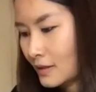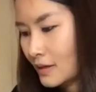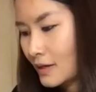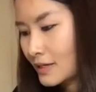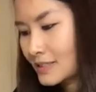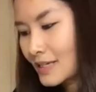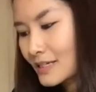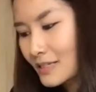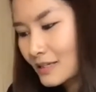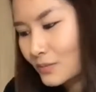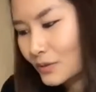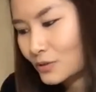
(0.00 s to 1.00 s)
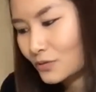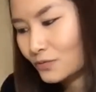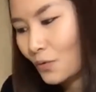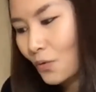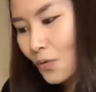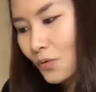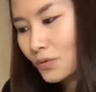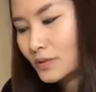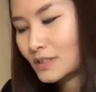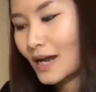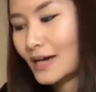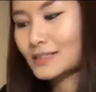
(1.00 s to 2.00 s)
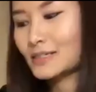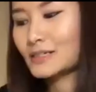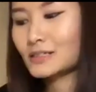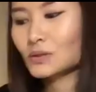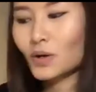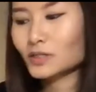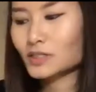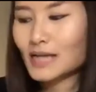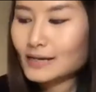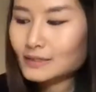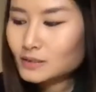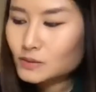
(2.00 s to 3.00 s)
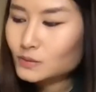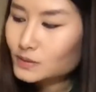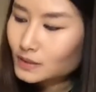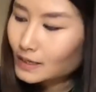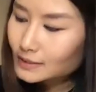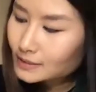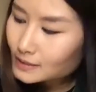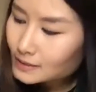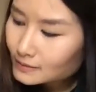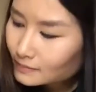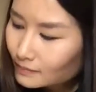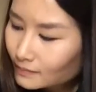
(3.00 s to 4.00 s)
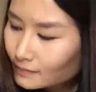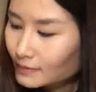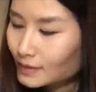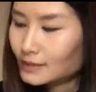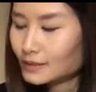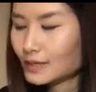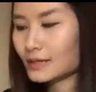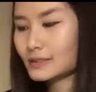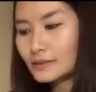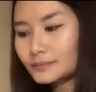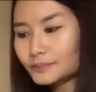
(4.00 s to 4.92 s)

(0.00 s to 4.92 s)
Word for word: It says it's for two slices, so I just added two slices. Next.